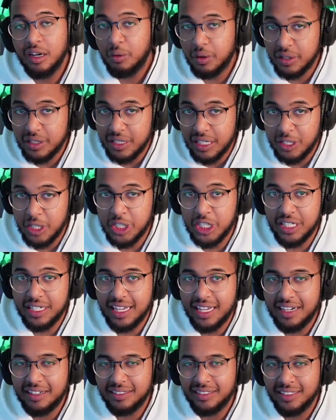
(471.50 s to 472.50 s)
Well, in addition
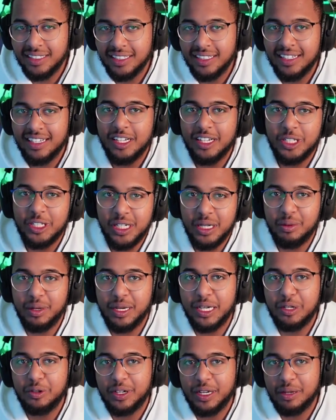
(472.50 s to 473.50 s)
now, Shiba
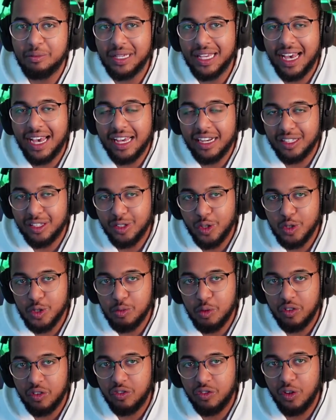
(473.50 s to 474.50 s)
Inu can be added to those
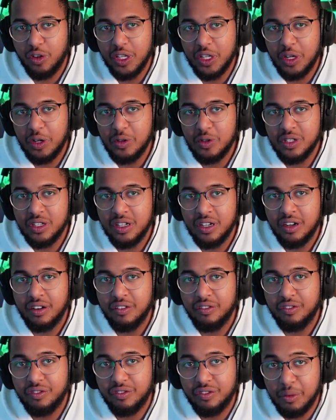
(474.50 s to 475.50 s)
portfolios
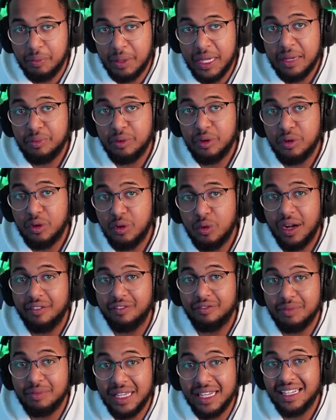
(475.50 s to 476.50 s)
for people who
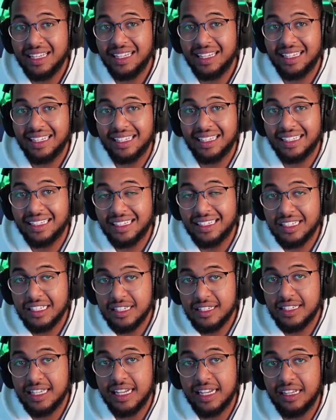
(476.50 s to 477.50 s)
have been
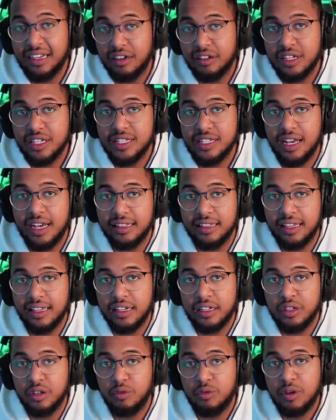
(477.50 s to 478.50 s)
sitting on the
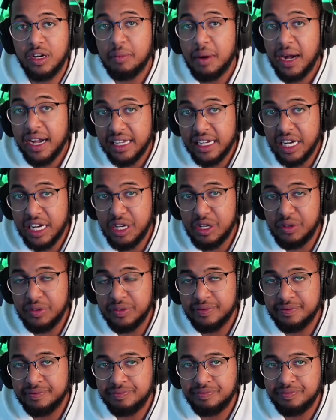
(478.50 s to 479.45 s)
sideline. What am I going to do?